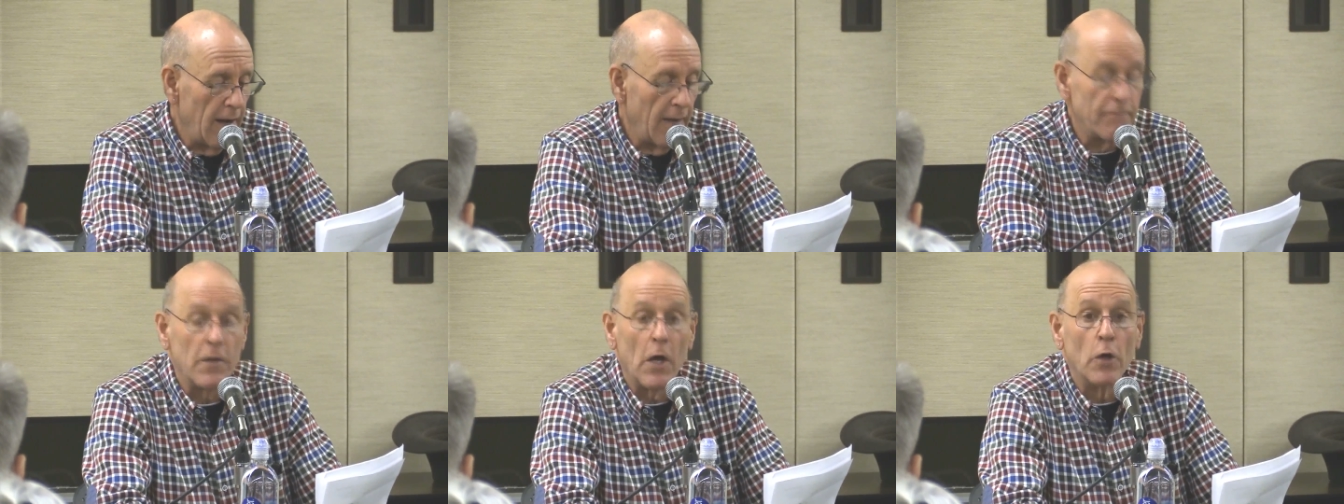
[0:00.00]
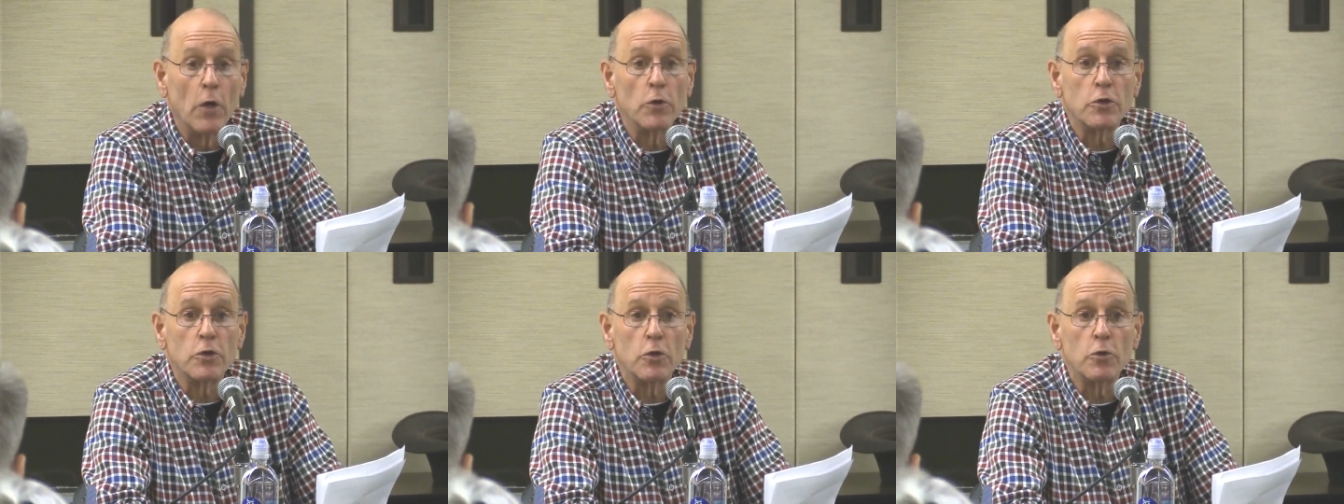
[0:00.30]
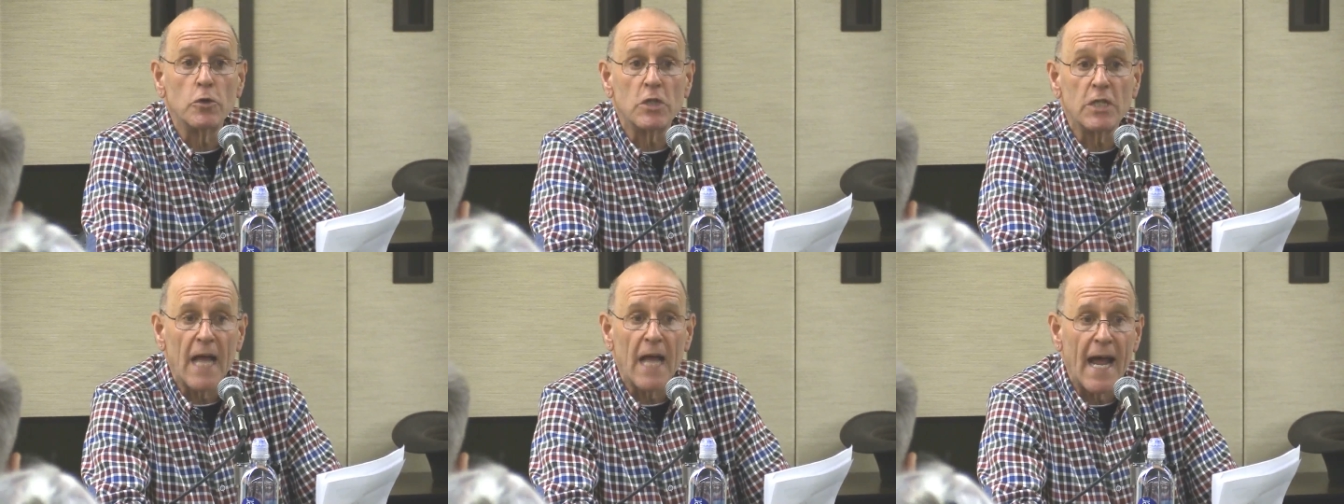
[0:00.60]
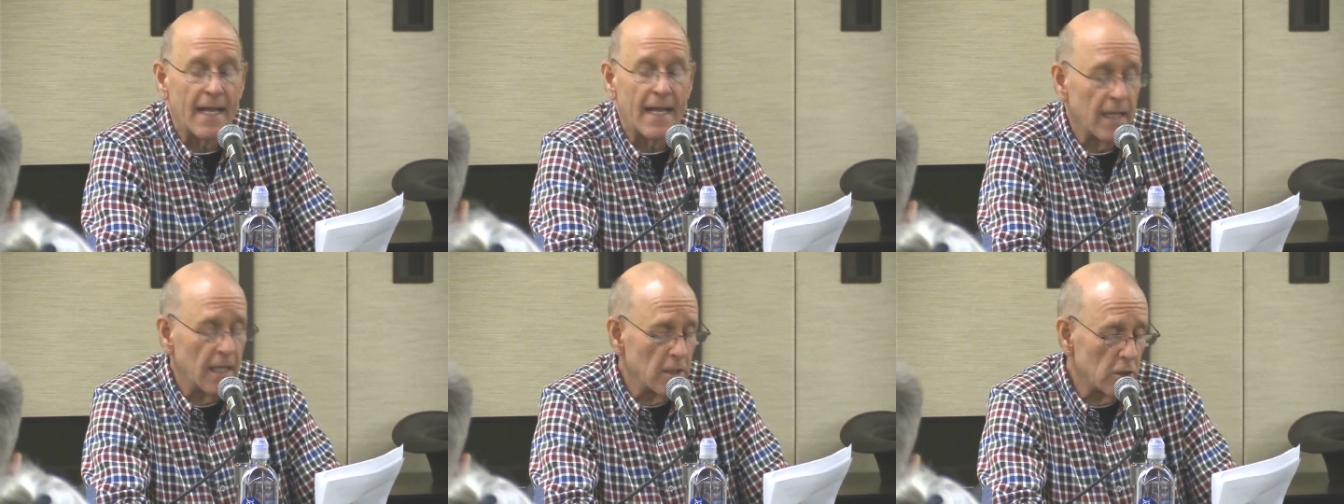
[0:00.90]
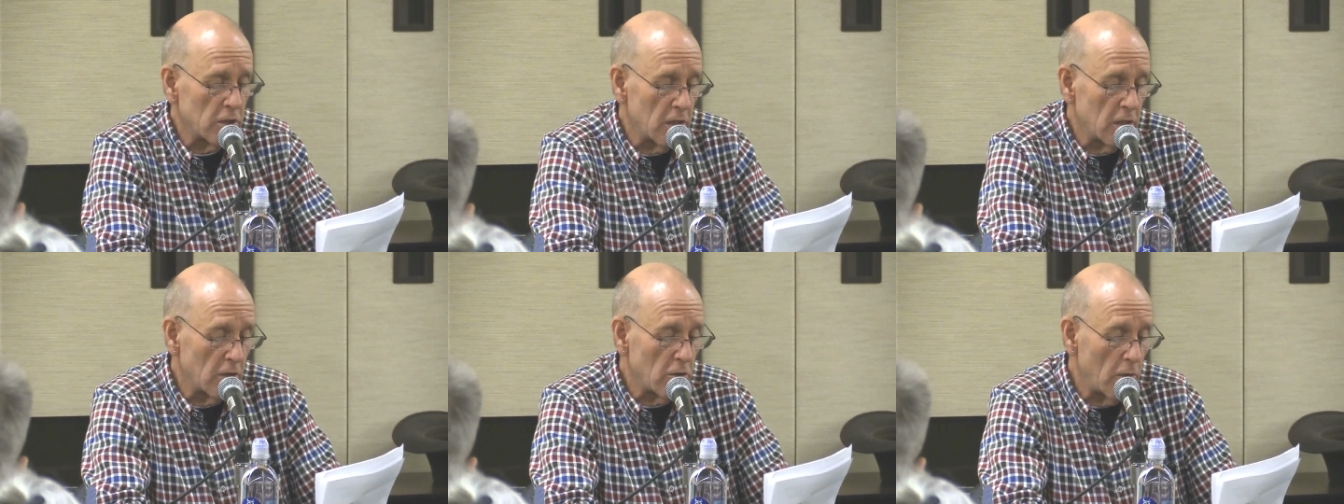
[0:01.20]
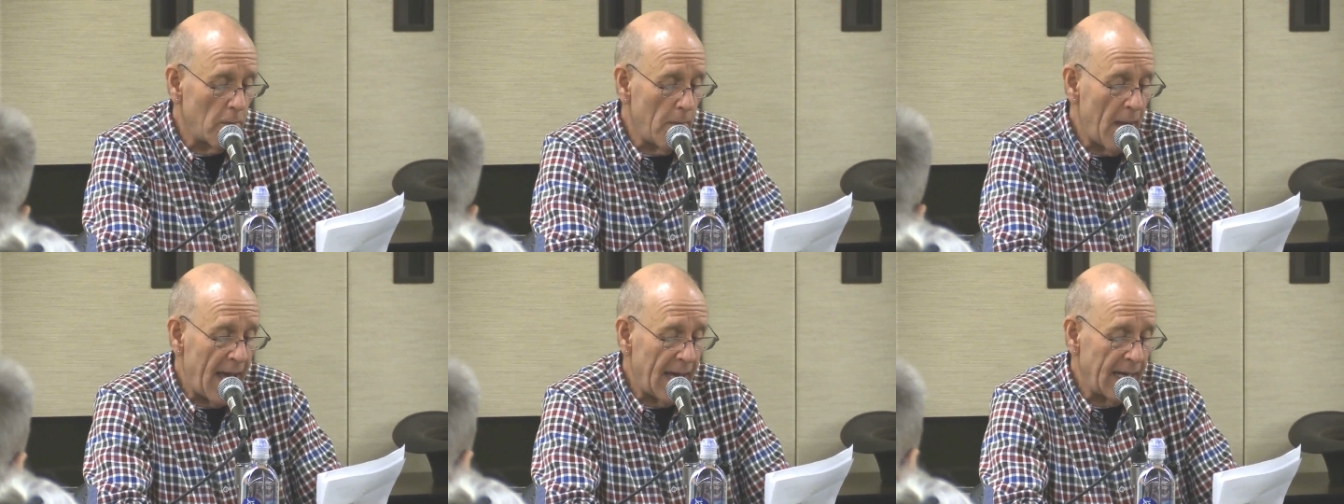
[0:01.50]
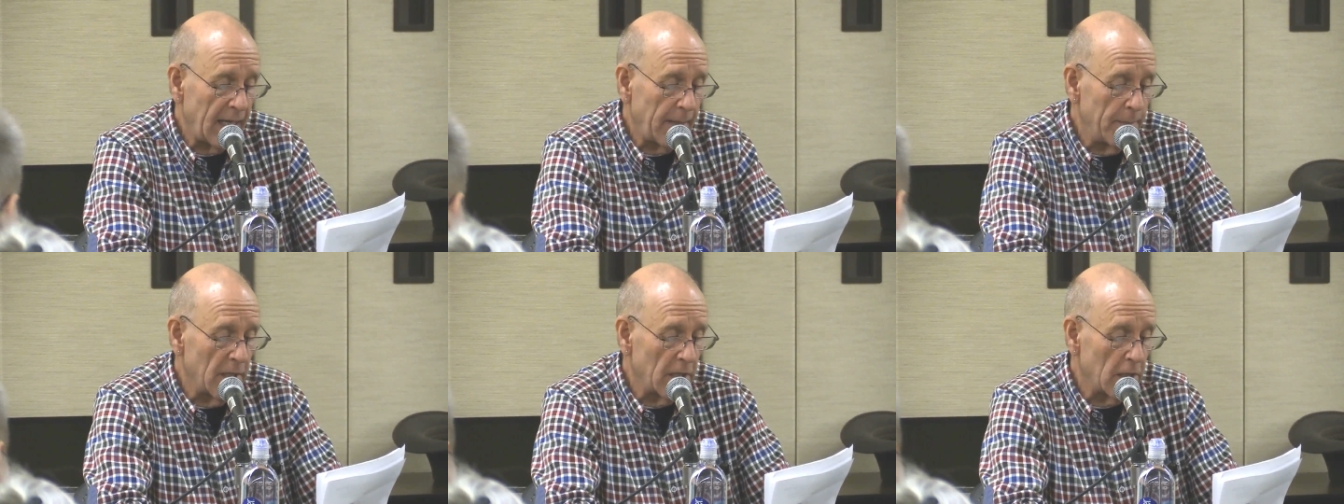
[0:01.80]
of those who challenge the
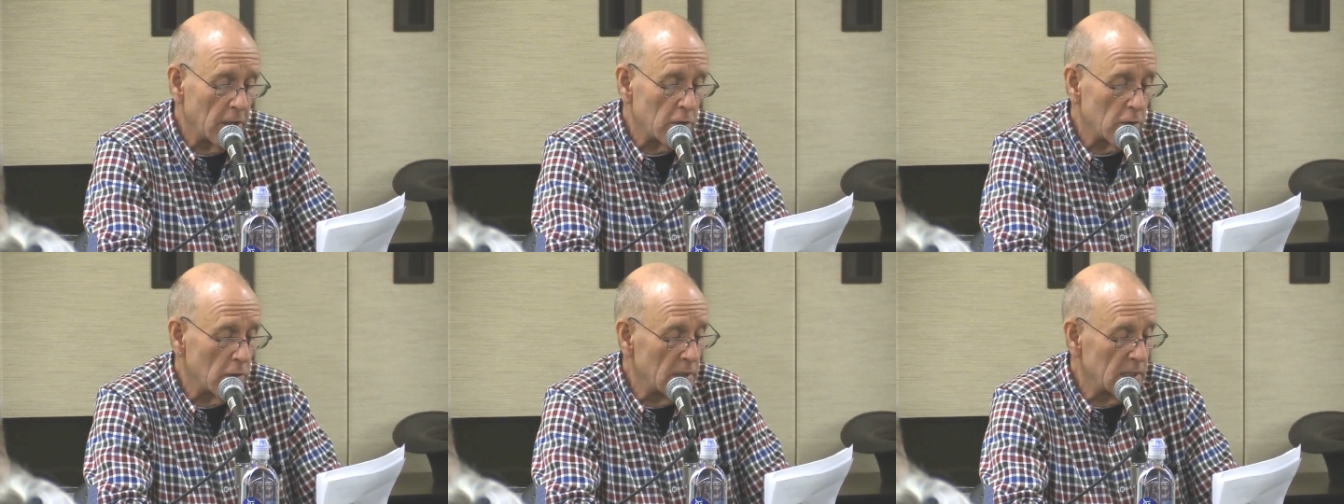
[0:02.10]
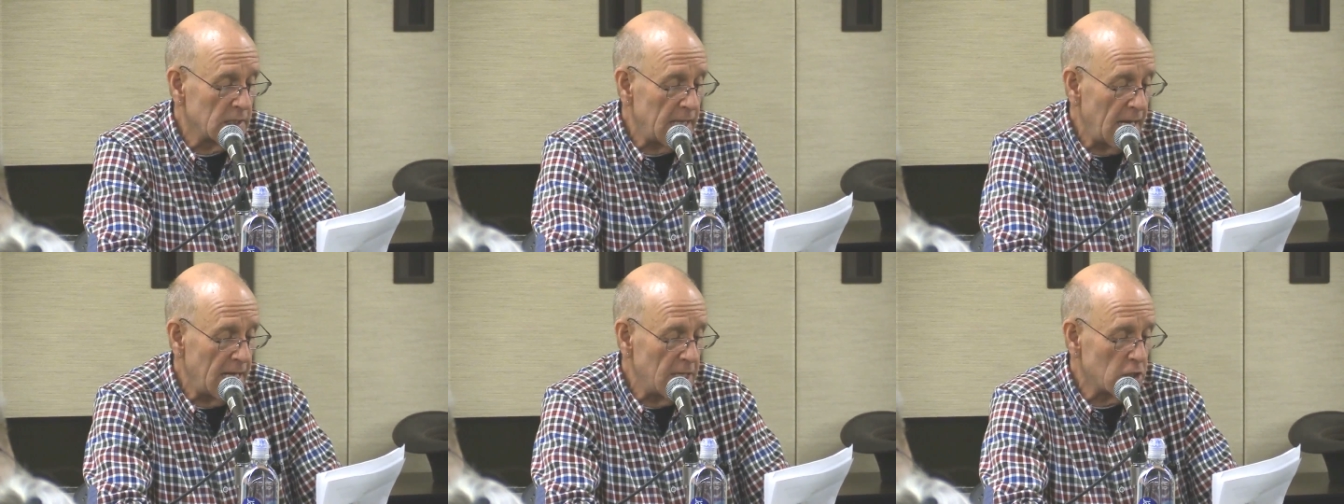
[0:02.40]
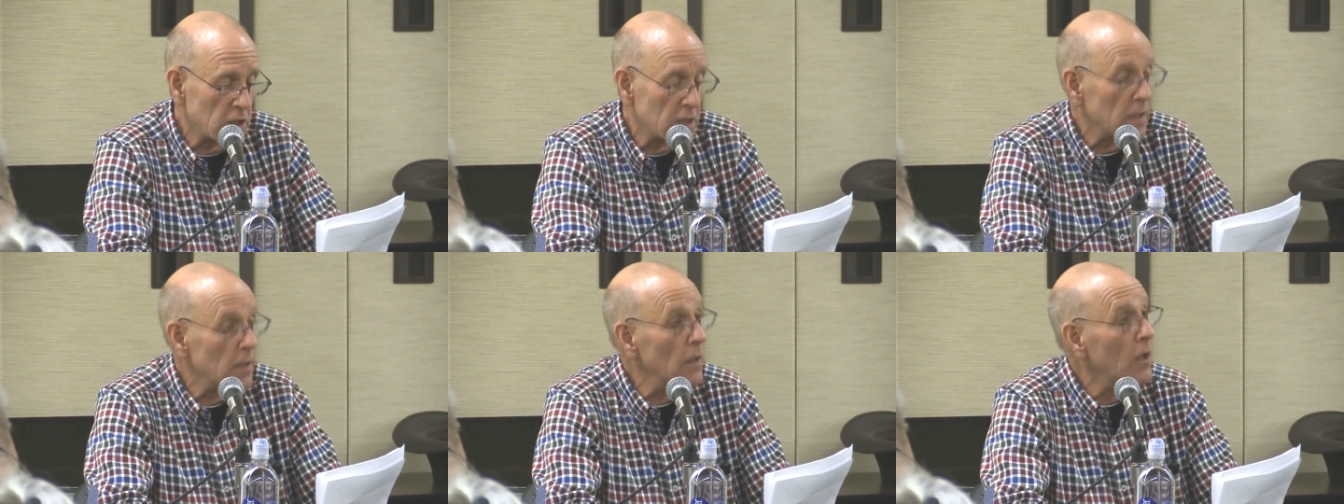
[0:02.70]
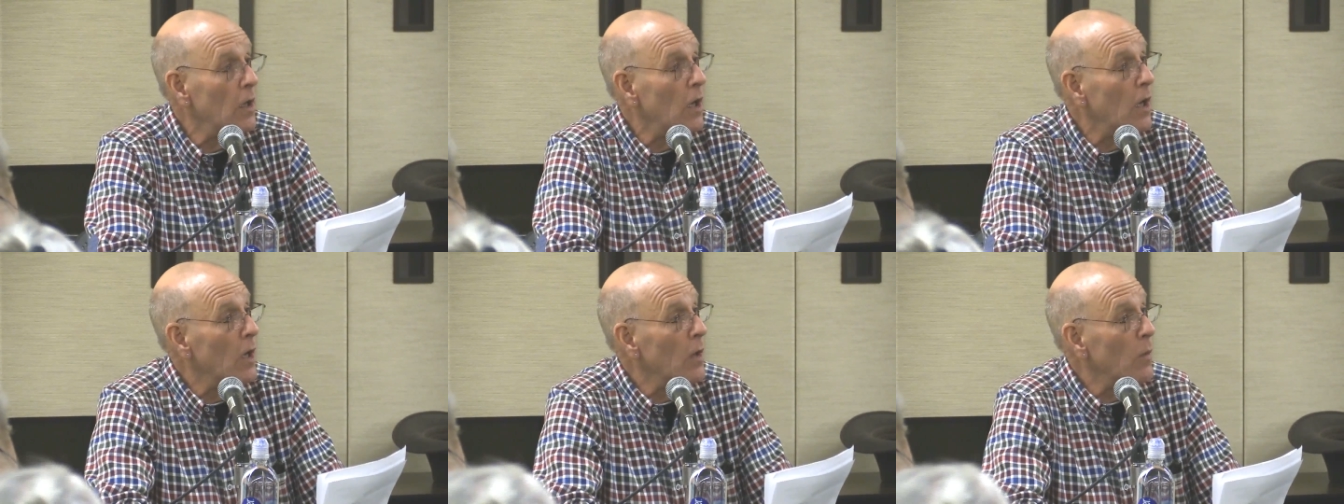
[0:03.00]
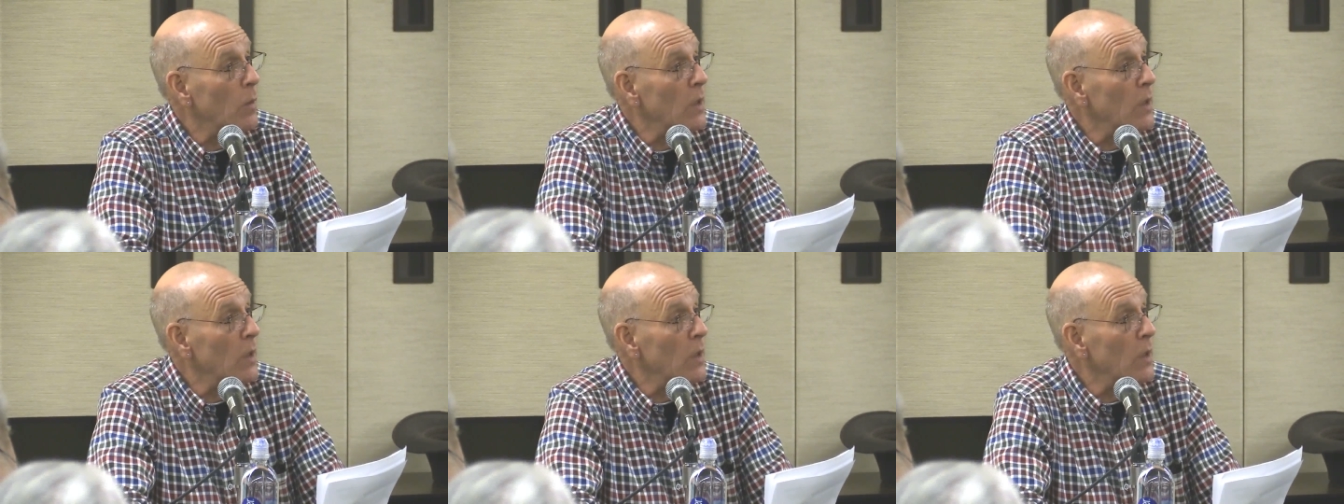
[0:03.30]
dramatic militarization